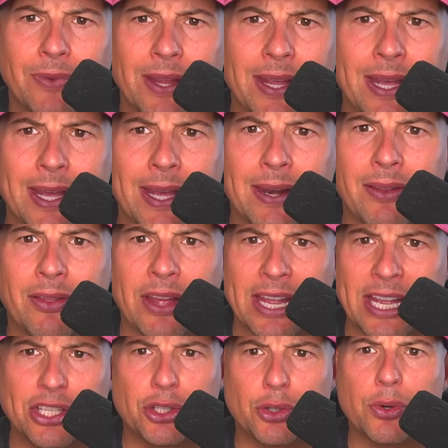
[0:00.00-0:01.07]
in the
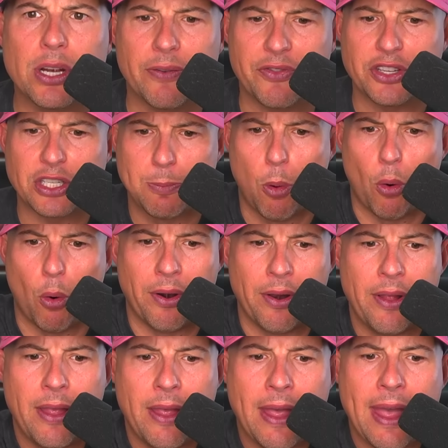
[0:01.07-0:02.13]
history of the sport.
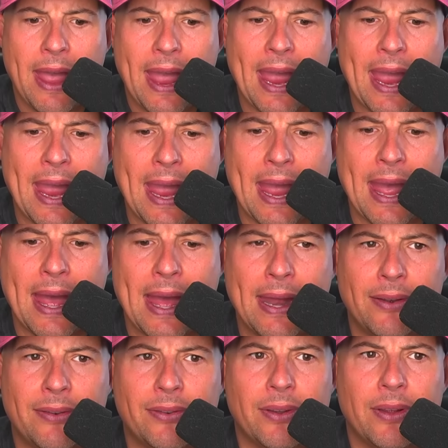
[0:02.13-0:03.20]
And